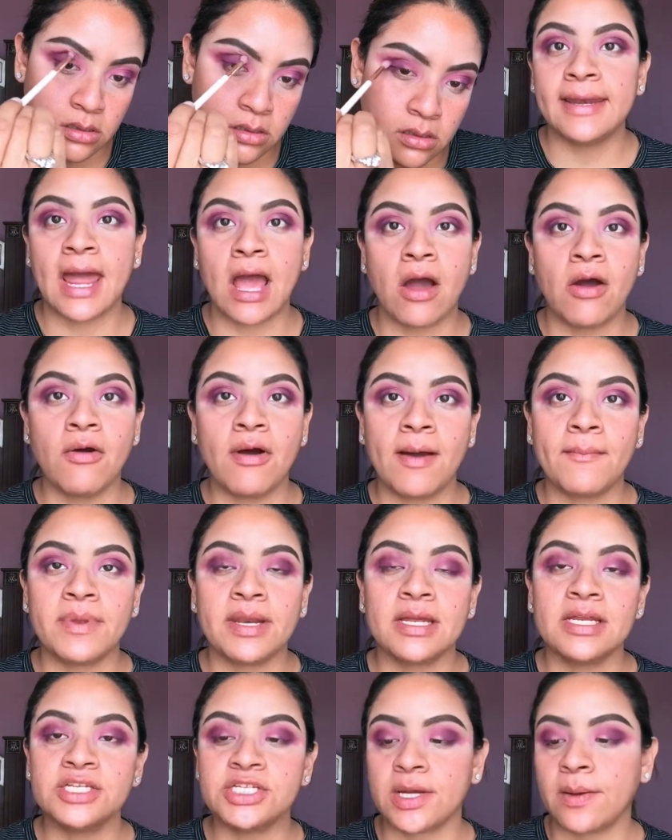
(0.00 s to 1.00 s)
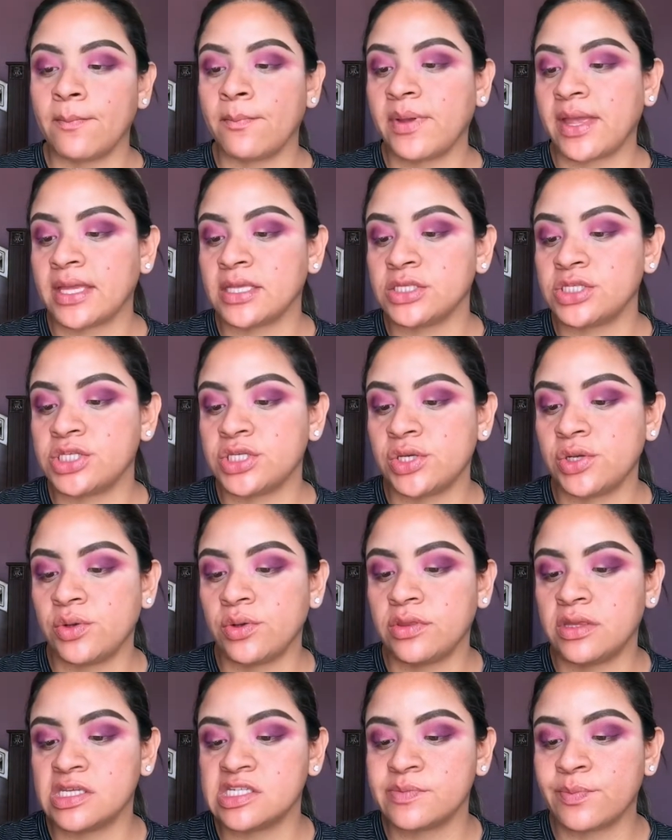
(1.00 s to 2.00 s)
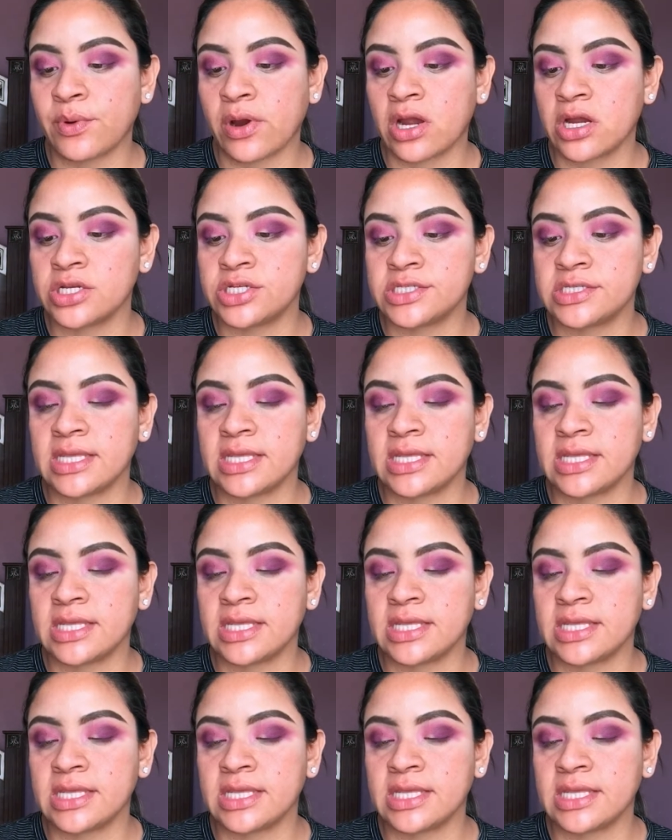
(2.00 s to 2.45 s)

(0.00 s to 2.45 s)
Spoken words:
Now I'm going to jump into this brush,